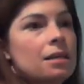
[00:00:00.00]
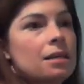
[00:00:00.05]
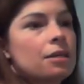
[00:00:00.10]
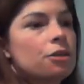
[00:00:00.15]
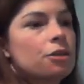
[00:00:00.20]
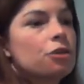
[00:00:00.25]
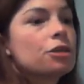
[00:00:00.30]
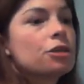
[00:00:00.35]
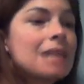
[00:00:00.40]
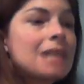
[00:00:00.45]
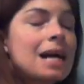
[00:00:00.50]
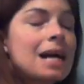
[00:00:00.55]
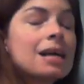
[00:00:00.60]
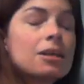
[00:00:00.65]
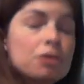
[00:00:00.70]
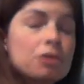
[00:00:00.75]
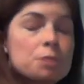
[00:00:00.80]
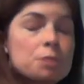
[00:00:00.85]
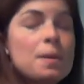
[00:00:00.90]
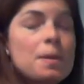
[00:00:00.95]

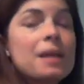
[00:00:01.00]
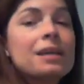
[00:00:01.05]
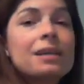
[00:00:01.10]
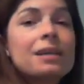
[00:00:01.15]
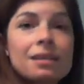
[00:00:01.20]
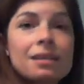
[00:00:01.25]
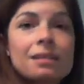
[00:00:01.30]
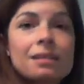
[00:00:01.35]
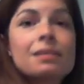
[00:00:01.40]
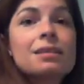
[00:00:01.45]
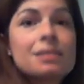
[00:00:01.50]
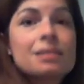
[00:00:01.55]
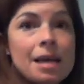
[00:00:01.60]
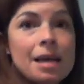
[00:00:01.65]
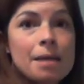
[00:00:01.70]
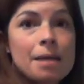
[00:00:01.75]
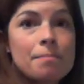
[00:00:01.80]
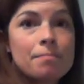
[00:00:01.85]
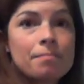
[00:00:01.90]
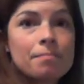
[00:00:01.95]
you're spending the
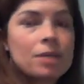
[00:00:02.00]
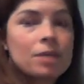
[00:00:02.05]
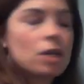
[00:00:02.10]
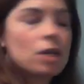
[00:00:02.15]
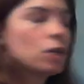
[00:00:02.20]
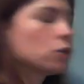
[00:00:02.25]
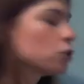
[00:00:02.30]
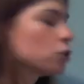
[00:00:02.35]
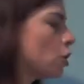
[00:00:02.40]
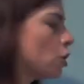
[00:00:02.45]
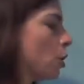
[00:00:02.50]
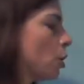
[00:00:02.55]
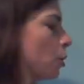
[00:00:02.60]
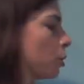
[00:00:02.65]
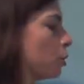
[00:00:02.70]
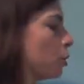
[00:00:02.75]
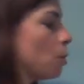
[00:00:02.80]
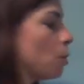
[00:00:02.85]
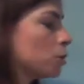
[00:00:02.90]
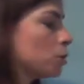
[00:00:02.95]
same. So
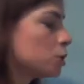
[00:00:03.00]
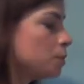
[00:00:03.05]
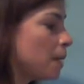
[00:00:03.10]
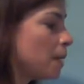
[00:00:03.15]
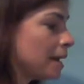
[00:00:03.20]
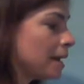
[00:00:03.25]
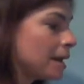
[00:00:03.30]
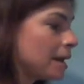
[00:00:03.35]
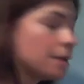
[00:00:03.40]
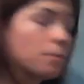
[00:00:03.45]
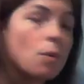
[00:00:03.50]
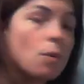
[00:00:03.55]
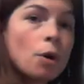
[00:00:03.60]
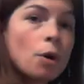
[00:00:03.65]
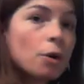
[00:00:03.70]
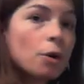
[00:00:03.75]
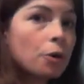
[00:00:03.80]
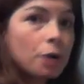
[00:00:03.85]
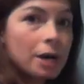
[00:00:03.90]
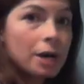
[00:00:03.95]
you won't spend any more
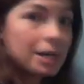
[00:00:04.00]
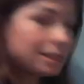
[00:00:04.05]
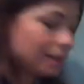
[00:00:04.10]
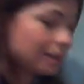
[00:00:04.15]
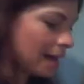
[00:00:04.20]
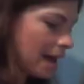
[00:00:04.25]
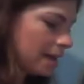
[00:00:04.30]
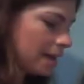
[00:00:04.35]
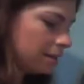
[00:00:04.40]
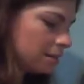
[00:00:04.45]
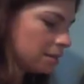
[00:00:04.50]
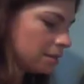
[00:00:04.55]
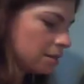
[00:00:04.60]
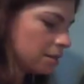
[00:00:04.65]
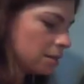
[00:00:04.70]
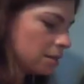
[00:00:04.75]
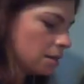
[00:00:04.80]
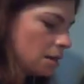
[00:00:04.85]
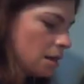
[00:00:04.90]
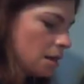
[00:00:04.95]
or any less